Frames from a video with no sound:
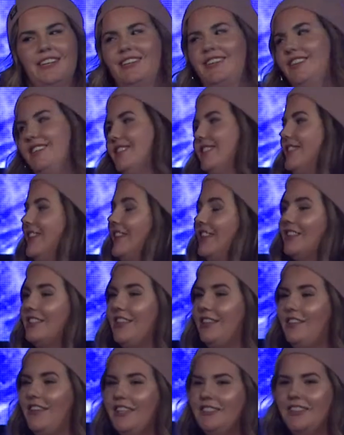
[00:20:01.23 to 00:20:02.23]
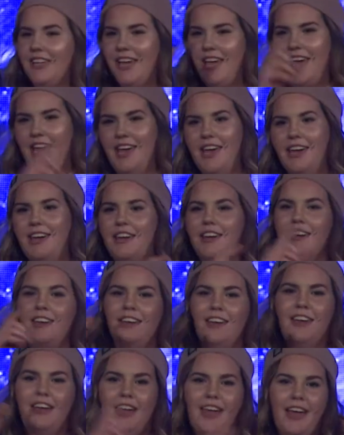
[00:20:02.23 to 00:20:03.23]
You need to tell yourself that's an
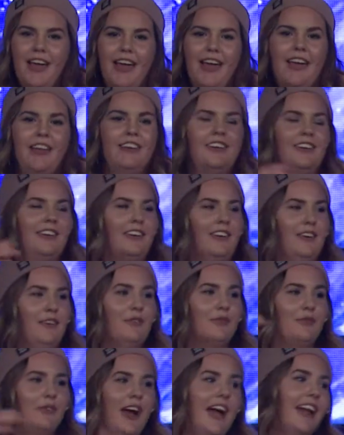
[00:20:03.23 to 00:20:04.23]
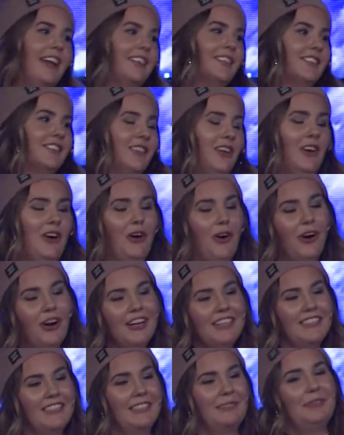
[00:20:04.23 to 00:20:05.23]
egghead friend. Or
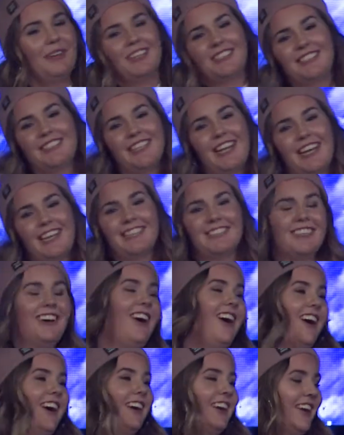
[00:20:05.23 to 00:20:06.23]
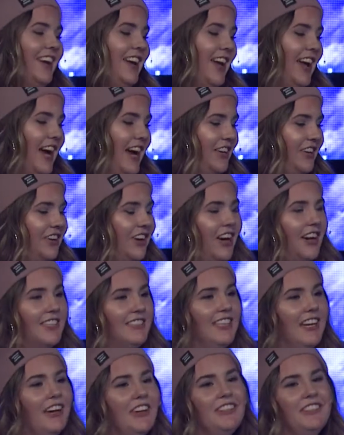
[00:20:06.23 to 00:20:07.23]
is this person like a dog? And you got to
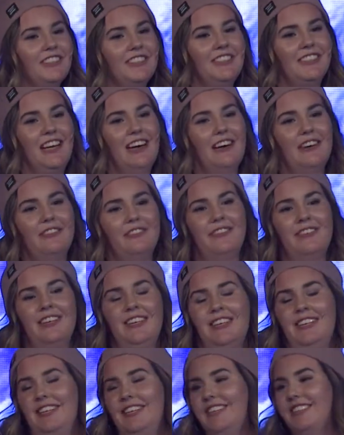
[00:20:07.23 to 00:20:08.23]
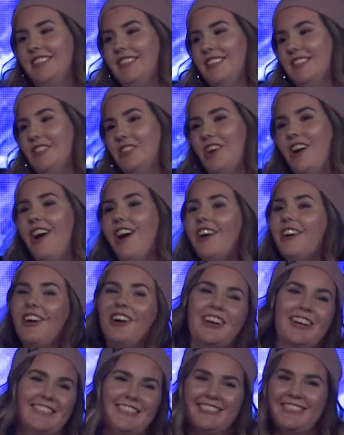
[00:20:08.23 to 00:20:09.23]
tell yourself, is this a dog
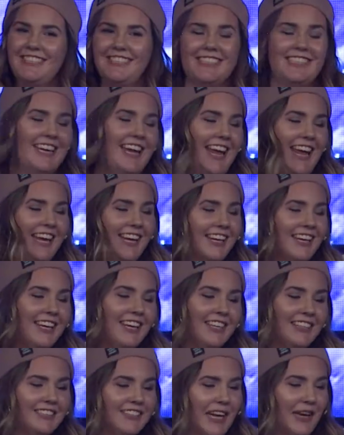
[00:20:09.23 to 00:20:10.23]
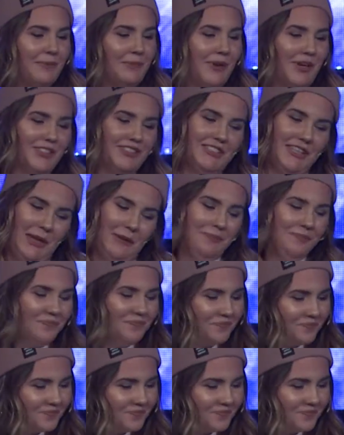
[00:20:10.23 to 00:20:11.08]
or is this an egg type person?